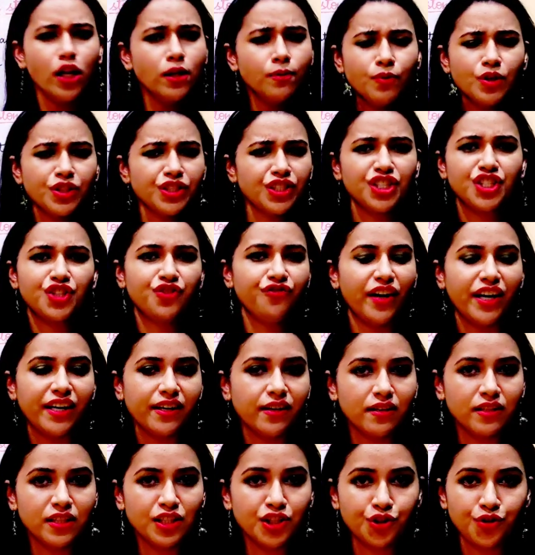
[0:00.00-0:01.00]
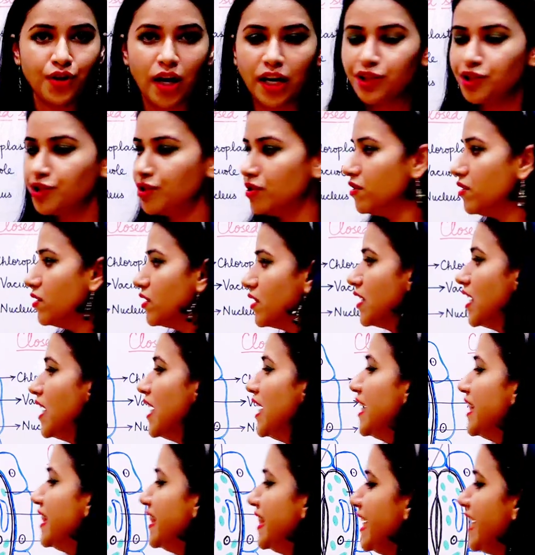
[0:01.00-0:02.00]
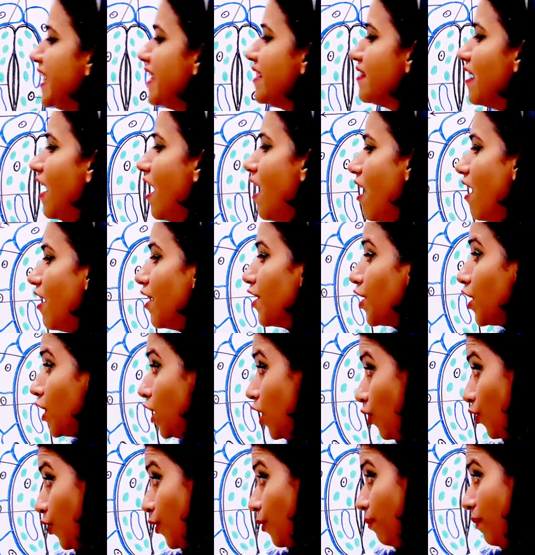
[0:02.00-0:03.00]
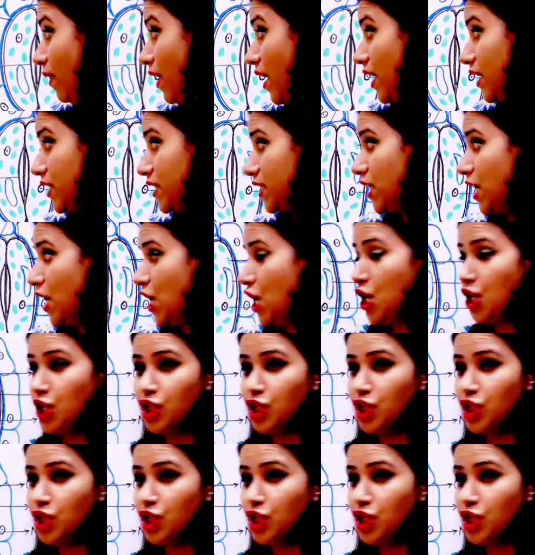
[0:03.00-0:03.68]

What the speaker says: almost spherical structures? These are chloroplasts.